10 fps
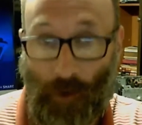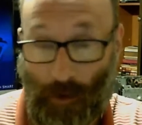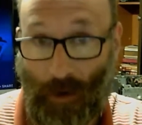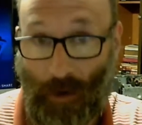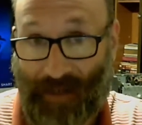
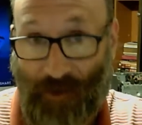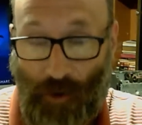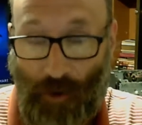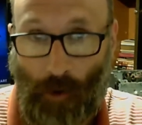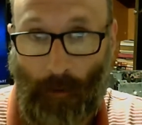glass
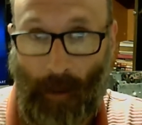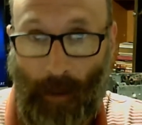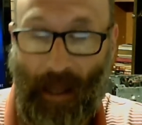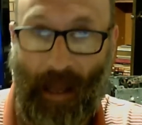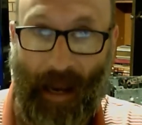tube,
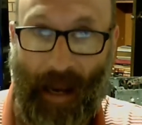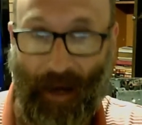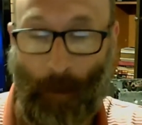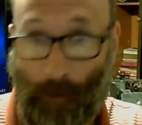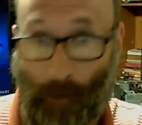
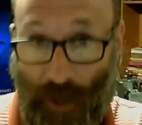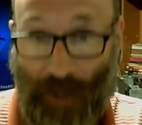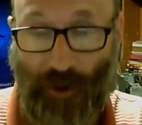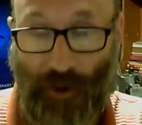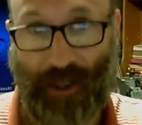and a
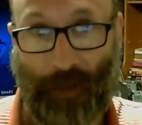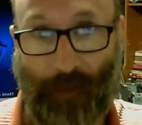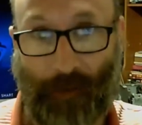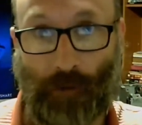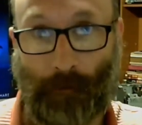projection
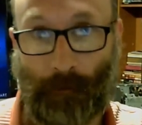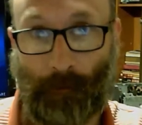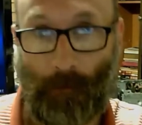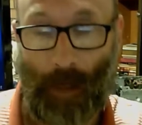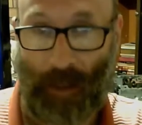television,
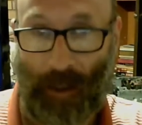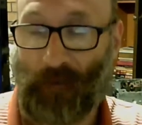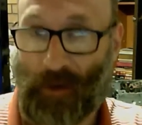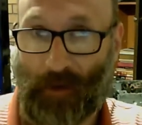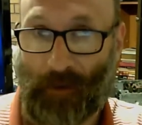and give
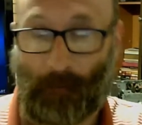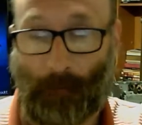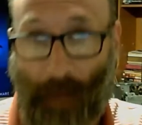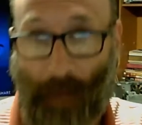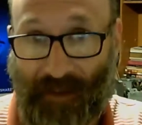you the
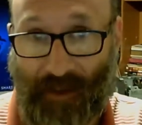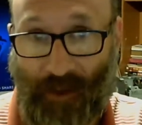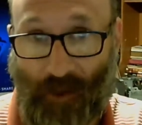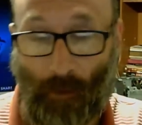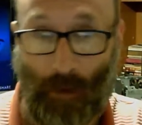basics
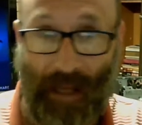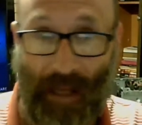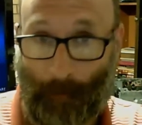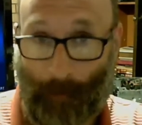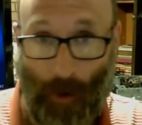of it
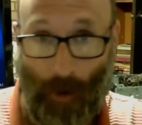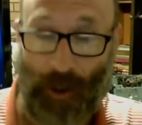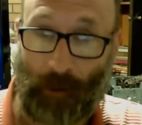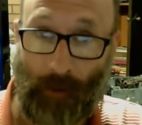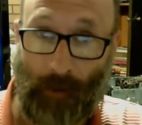without
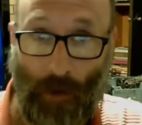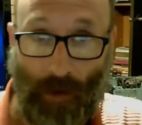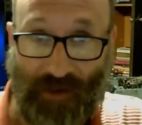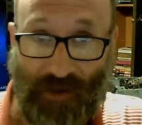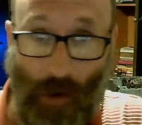blinding you with a lot
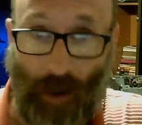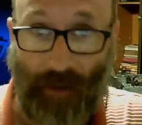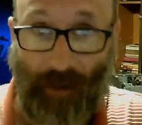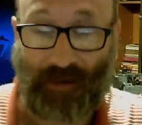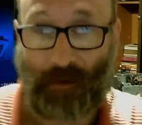of
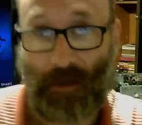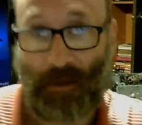science.